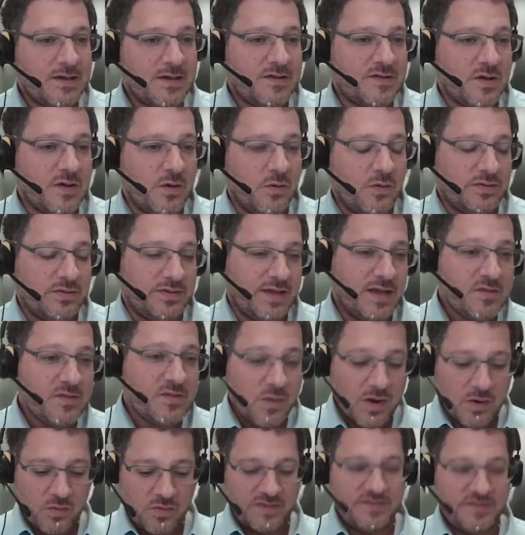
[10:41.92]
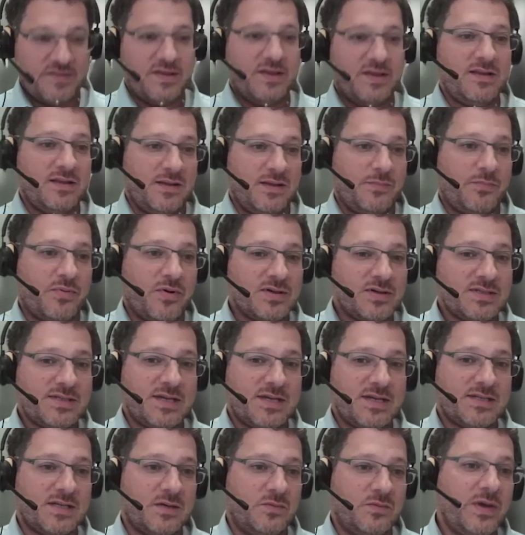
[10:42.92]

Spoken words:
So that's where we sit in the process,